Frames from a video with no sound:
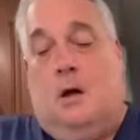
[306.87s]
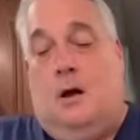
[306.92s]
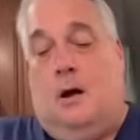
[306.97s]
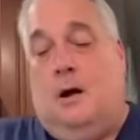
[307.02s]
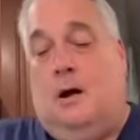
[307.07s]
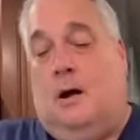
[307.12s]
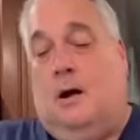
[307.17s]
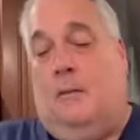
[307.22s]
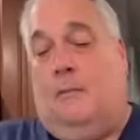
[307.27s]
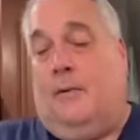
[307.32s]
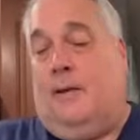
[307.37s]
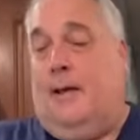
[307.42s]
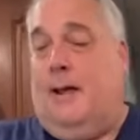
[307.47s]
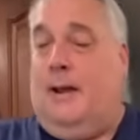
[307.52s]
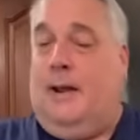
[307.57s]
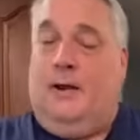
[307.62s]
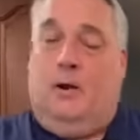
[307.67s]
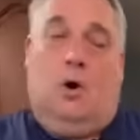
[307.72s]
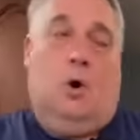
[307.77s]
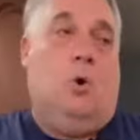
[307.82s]
And
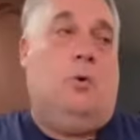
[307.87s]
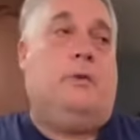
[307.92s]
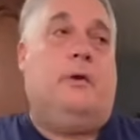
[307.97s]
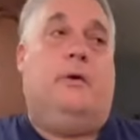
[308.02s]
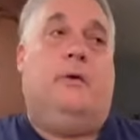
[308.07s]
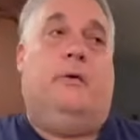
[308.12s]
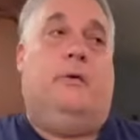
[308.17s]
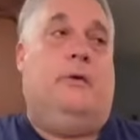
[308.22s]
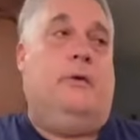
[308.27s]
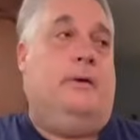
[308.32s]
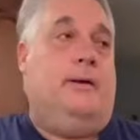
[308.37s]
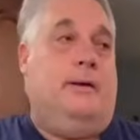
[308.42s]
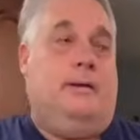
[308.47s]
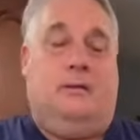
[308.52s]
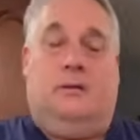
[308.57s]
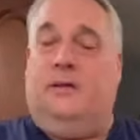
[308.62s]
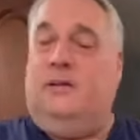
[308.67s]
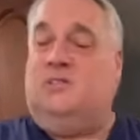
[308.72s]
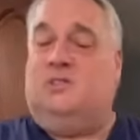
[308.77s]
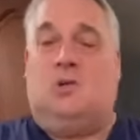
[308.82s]
I know they're at
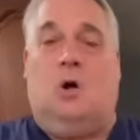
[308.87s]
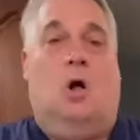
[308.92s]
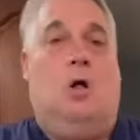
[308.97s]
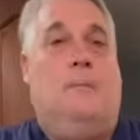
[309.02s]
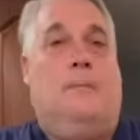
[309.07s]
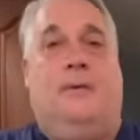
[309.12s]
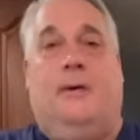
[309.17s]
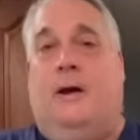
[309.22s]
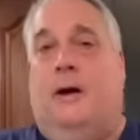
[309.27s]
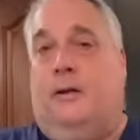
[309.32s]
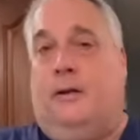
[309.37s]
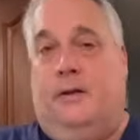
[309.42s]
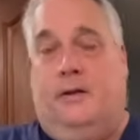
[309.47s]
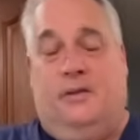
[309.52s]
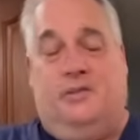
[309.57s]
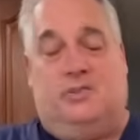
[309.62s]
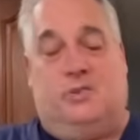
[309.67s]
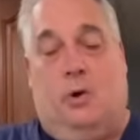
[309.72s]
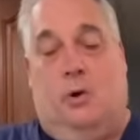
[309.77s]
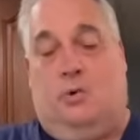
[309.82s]
least all up and down the
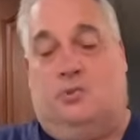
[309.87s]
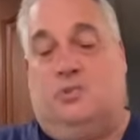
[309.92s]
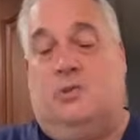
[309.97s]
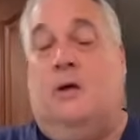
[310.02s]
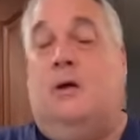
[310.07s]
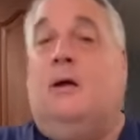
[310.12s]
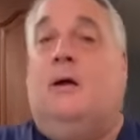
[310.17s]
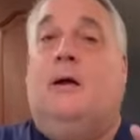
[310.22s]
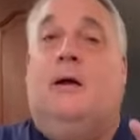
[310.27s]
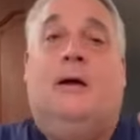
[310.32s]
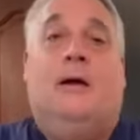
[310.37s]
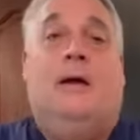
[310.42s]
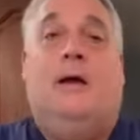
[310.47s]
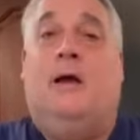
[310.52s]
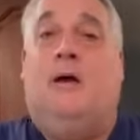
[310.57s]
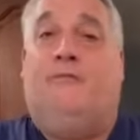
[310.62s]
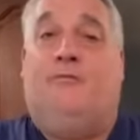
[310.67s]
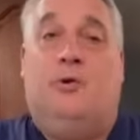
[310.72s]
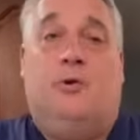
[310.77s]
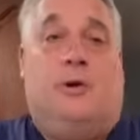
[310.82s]
East Coast.
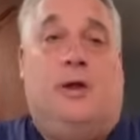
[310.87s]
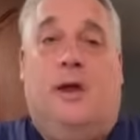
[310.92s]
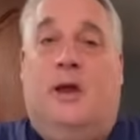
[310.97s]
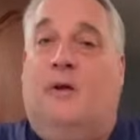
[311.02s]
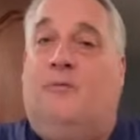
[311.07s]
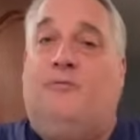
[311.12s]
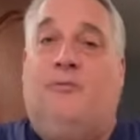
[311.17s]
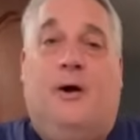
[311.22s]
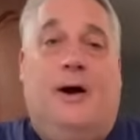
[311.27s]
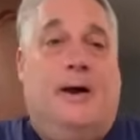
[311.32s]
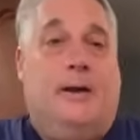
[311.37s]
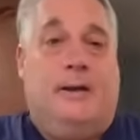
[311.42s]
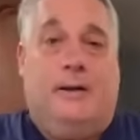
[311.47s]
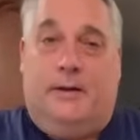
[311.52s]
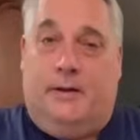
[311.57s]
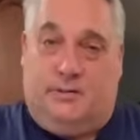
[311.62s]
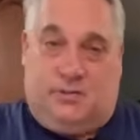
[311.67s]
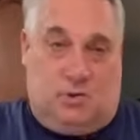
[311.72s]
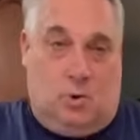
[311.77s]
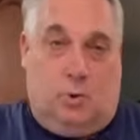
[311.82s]
If you can't find it,
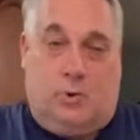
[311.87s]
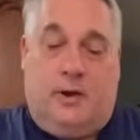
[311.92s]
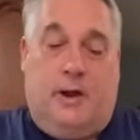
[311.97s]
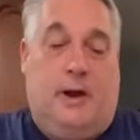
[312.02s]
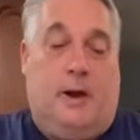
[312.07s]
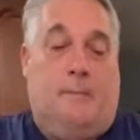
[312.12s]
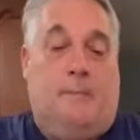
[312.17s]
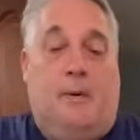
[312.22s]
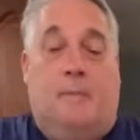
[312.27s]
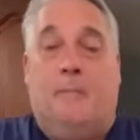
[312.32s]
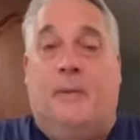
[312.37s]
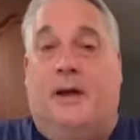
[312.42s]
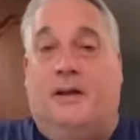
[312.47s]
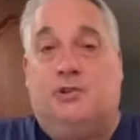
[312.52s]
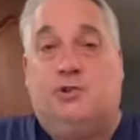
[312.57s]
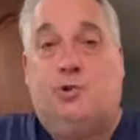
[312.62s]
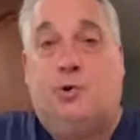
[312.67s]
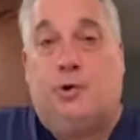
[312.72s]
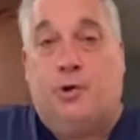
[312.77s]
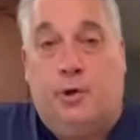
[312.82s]
it's okay. But make
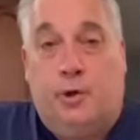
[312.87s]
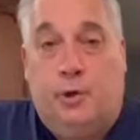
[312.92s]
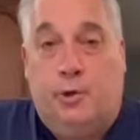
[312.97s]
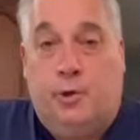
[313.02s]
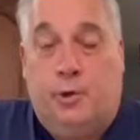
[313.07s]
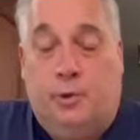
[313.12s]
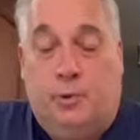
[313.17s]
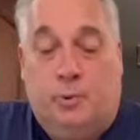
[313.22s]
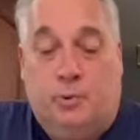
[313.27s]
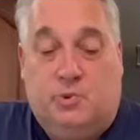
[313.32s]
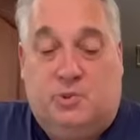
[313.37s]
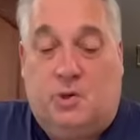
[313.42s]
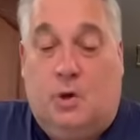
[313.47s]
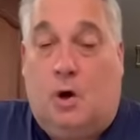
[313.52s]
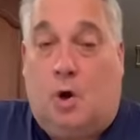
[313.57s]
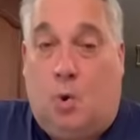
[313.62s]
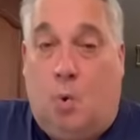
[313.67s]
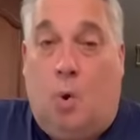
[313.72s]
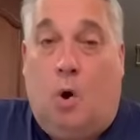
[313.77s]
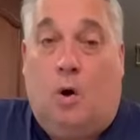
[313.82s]
sure you use a
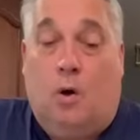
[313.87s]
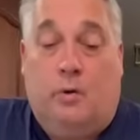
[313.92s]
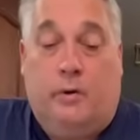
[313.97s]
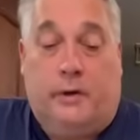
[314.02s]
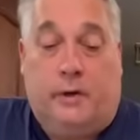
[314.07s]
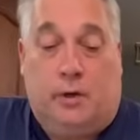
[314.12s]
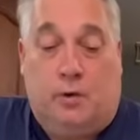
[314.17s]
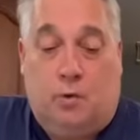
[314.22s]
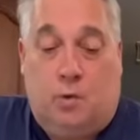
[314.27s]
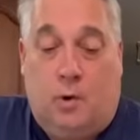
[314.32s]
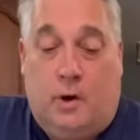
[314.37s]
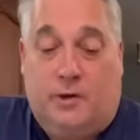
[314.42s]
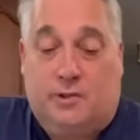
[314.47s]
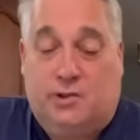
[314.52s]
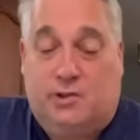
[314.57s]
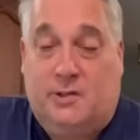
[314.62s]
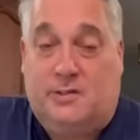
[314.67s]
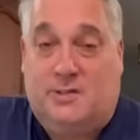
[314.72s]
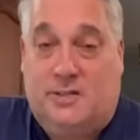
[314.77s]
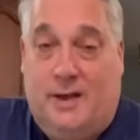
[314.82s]
quality
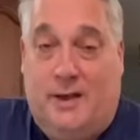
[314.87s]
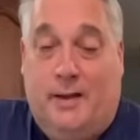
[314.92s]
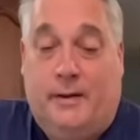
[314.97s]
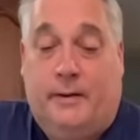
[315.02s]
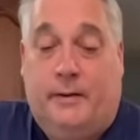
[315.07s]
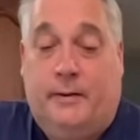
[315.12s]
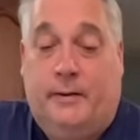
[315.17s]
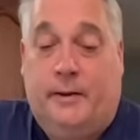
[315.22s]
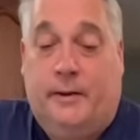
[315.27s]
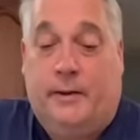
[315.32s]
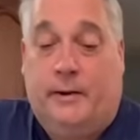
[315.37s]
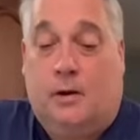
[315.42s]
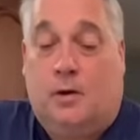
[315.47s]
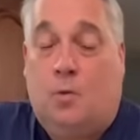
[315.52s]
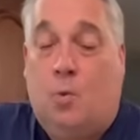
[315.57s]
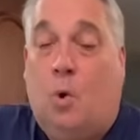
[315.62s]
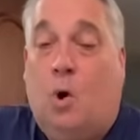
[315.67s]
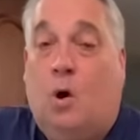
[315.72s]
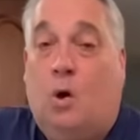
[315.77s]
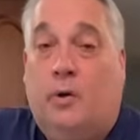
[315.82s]
crushed Italian and a
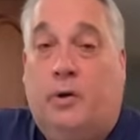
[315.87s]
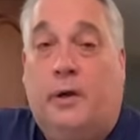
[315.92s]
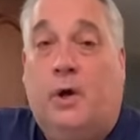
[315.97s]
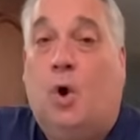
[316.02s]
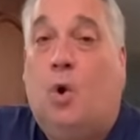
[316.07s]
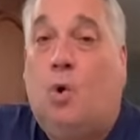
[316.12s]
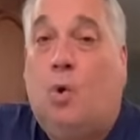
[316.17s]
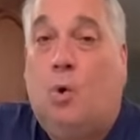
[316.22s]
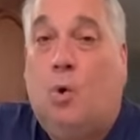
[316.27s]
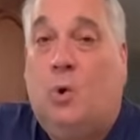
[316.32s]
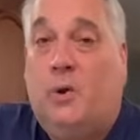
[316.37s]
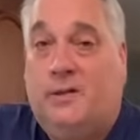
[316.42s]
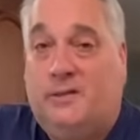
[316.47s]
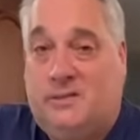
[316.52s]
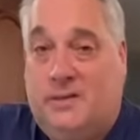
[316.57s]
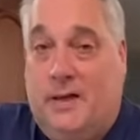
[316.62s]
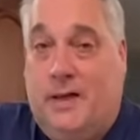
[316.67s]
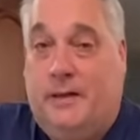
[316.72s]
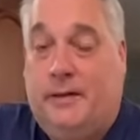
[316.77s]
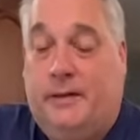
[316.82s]
quality whole
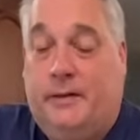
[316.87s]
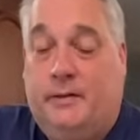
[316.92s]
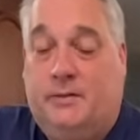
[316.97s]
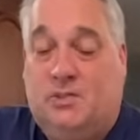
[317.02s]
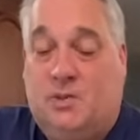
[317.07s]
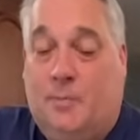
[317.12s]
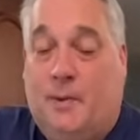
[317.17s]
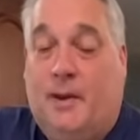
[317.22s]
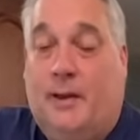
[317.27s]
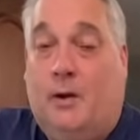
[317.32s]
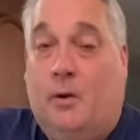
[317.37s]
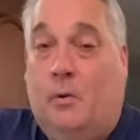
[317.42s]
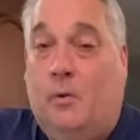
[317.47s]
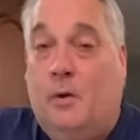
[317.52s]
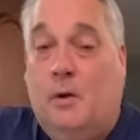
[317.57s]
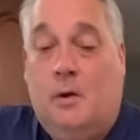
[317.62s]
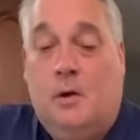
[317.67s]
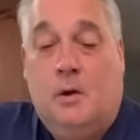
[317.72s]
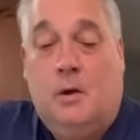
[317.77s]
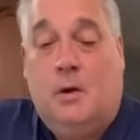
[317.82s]
Italian tomato.
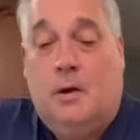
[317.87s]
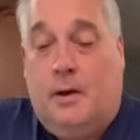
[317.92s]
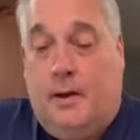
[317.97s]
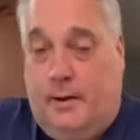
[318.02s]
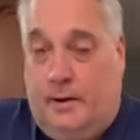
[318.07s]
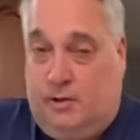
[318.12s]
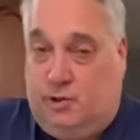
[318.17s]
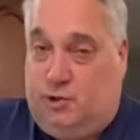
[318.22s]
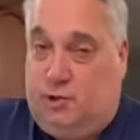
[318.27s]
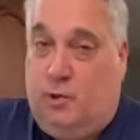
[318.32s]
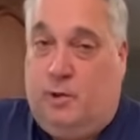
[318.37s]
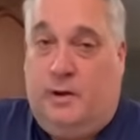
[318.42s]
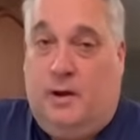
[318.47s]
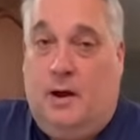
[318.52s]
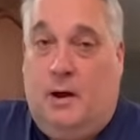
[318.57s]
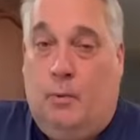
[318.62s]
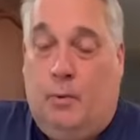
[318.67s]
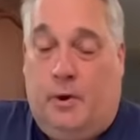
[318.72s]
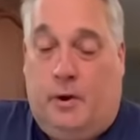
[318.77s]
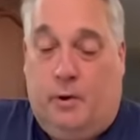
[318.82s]
And I'll show you
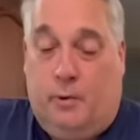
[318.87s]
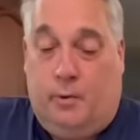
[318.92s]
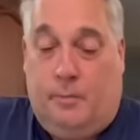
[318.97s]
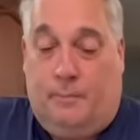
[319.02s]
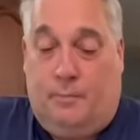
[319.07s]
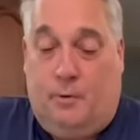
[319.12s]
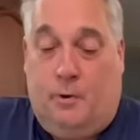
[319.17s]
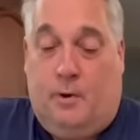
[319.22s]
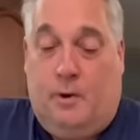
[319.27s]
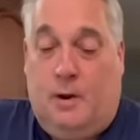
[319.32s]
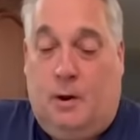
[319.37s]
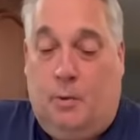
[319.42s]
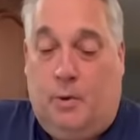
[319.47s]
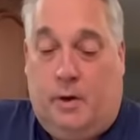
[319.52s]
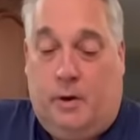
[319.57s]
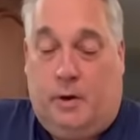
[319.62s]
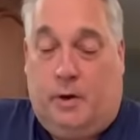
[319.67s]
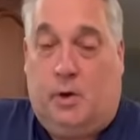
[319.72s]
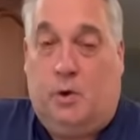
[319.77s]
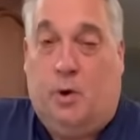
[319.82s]
how we're
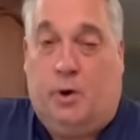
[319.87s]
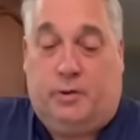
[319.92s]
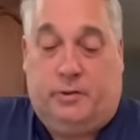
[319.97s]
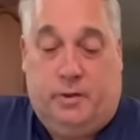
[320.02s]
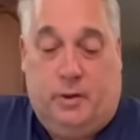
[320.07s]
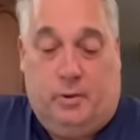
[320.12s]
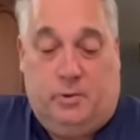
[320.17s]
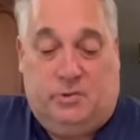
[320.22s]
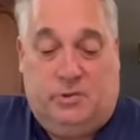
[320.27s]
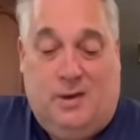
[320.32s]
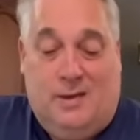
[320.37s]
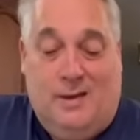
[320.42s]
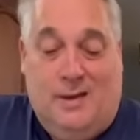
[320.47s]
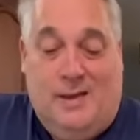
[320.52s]
gonna cook those.